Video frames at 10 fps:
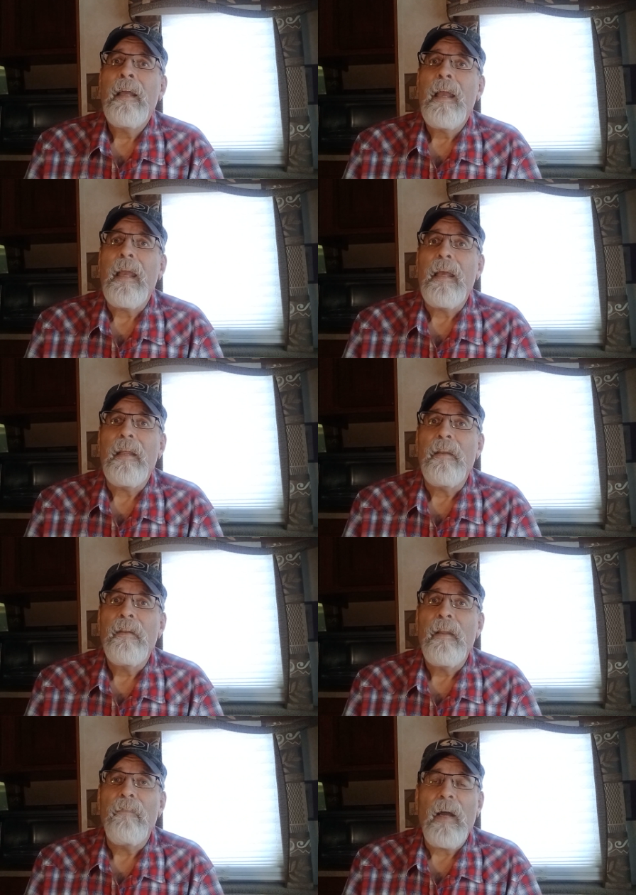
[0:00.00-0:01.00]
And
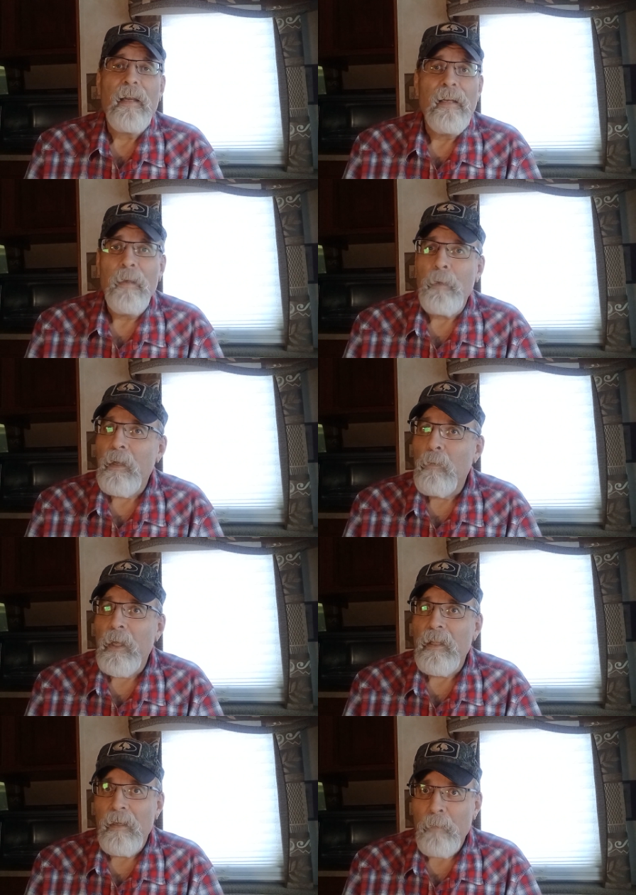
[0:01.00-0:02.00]
if I can help you any way,
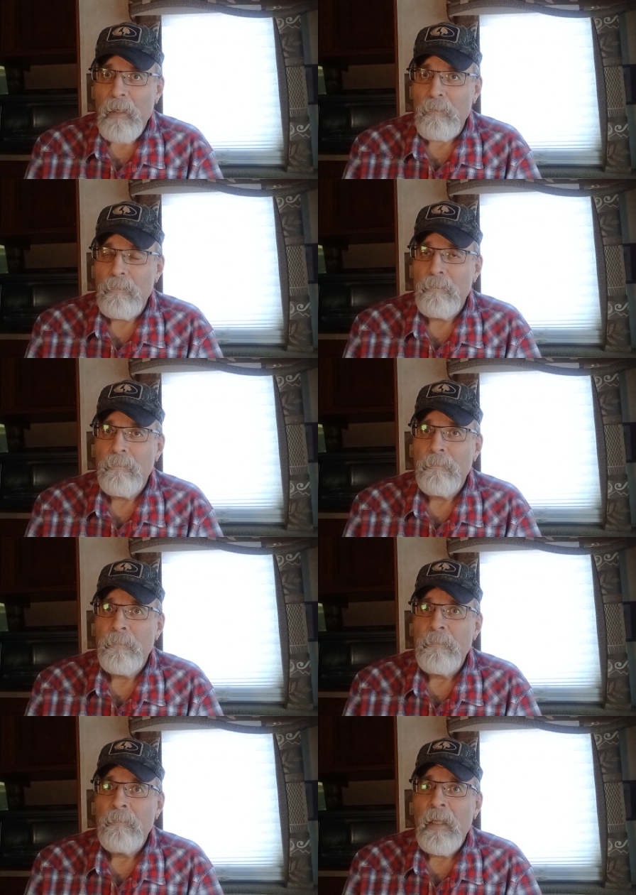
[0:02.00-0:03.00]
you let me know.
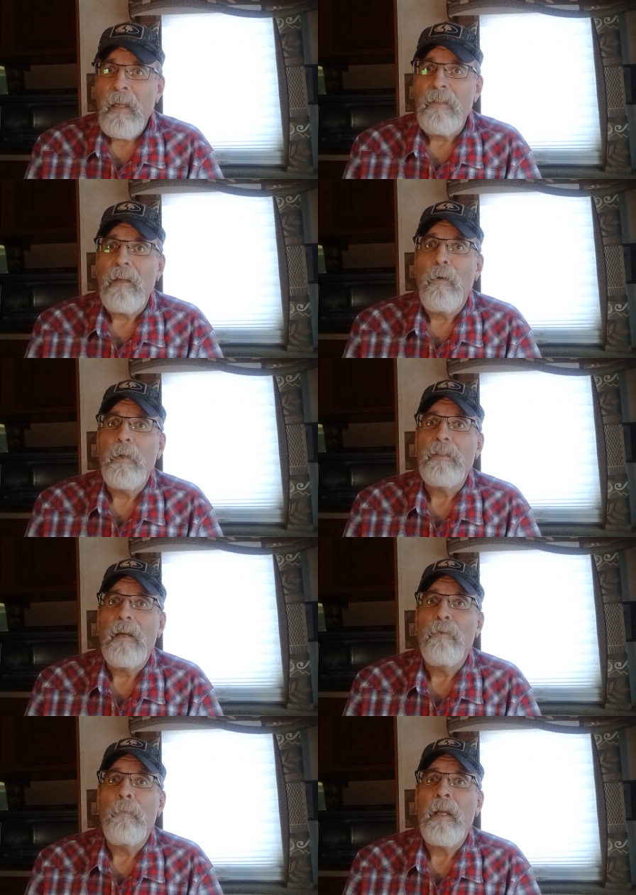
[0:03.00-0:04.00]
As always, I
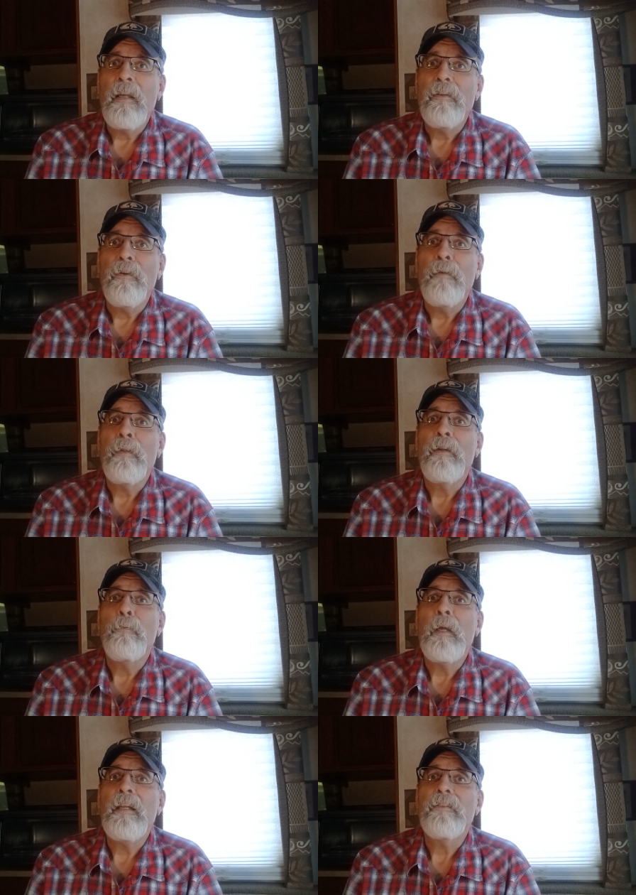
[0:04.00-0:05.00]
remain your humble and
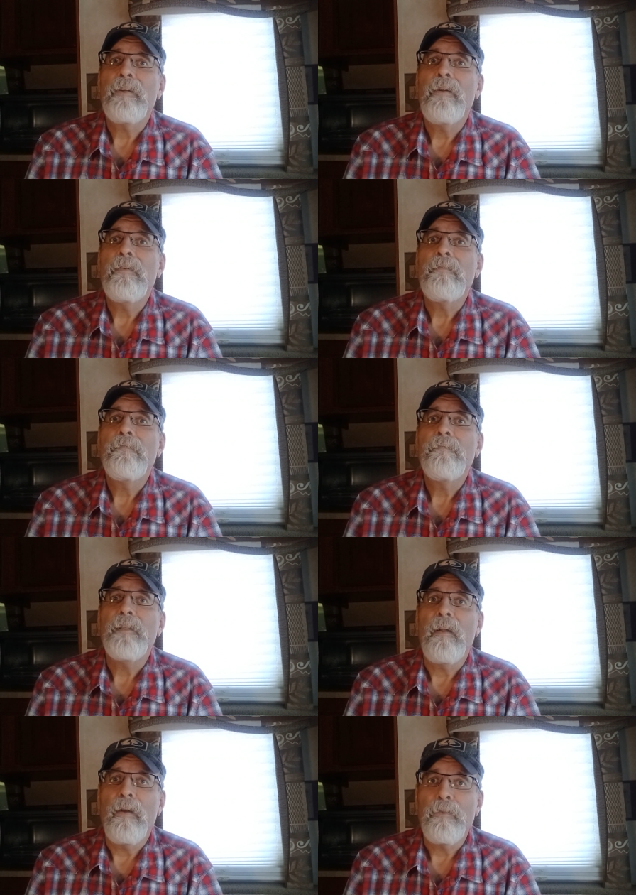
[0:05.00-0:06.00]
obedient servant,
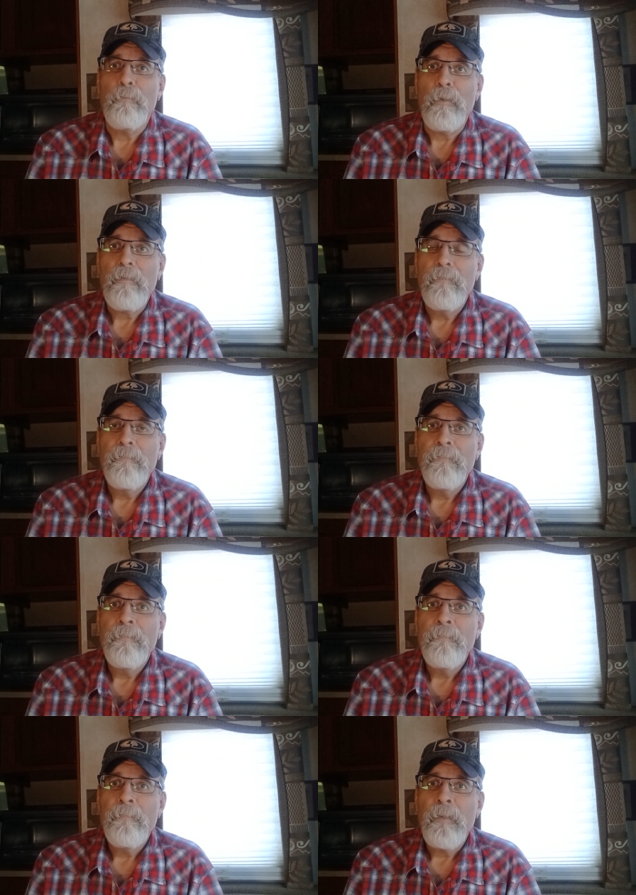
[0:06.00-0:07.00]
John Officer Brooke.
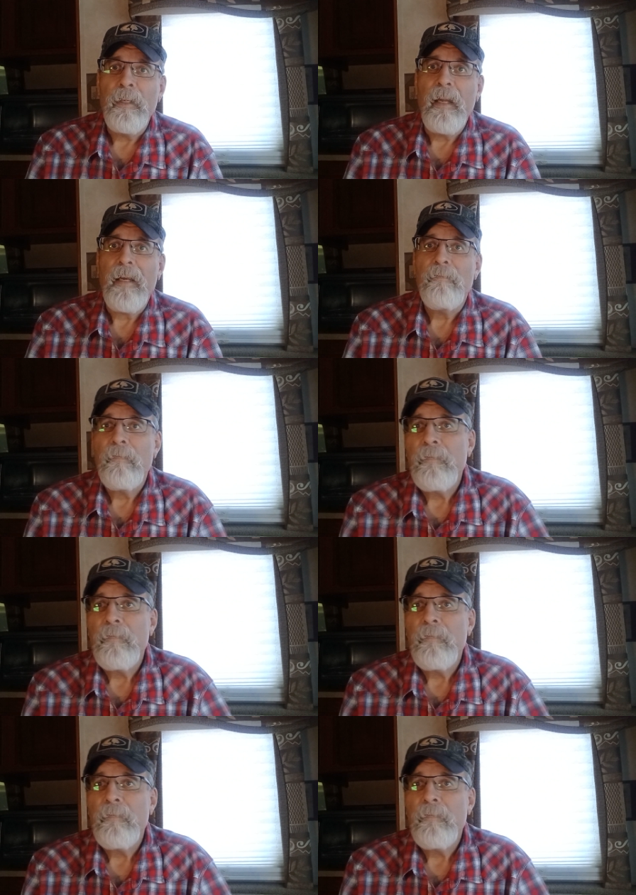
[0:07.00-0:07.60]
Good night.